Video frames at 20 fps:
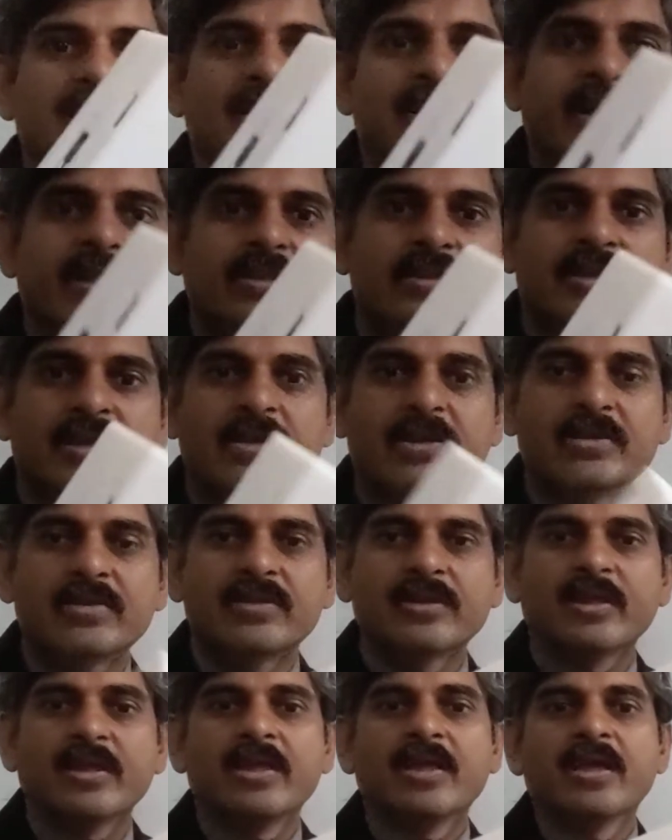like this.
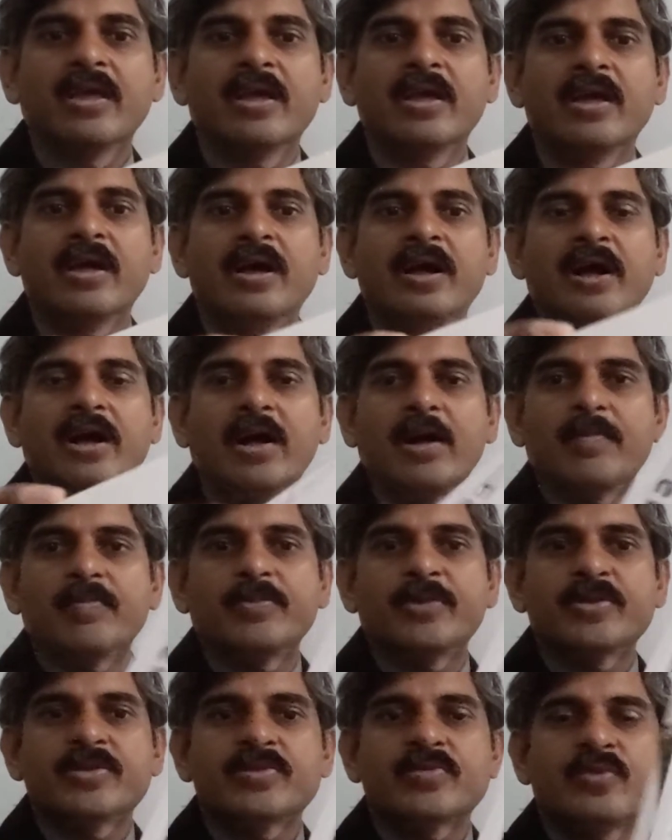
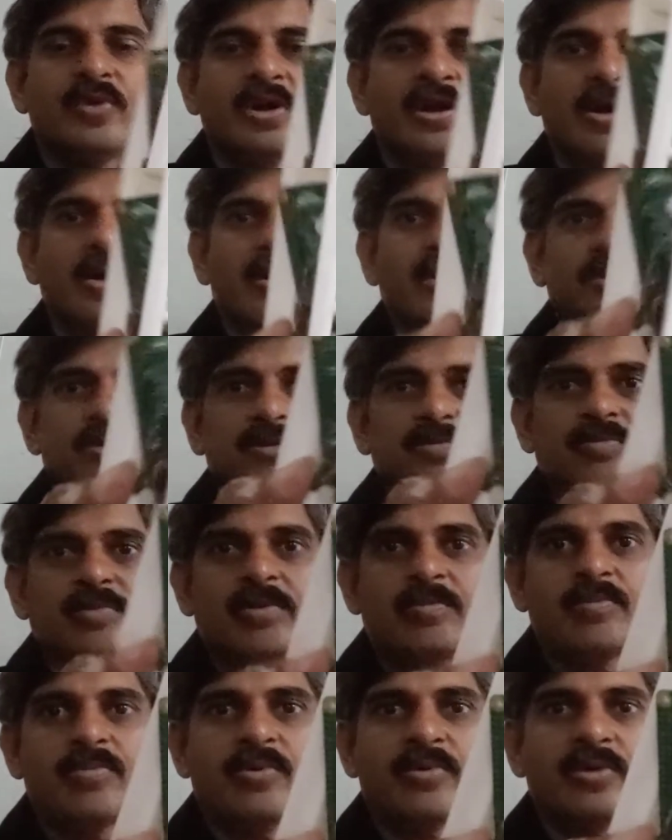This is what our
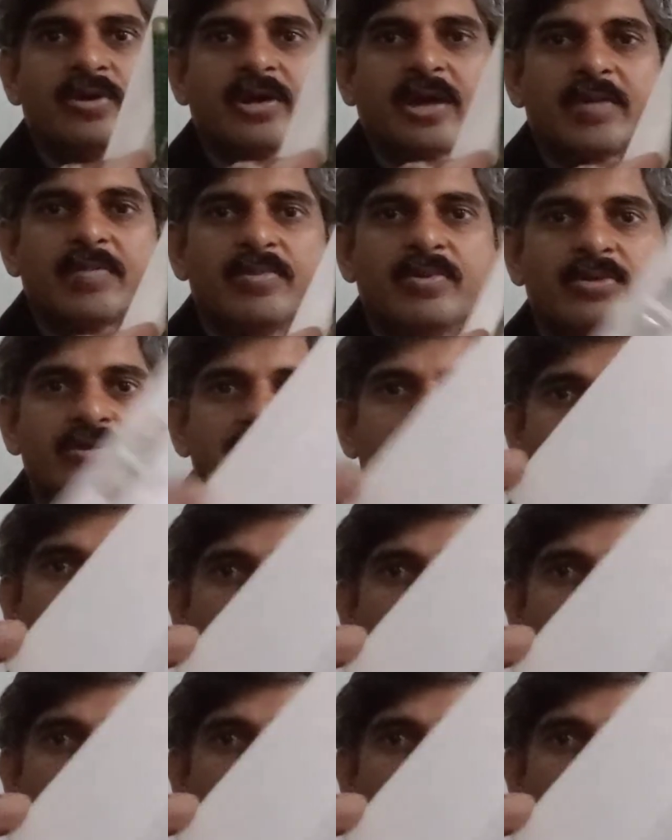simple prototype looks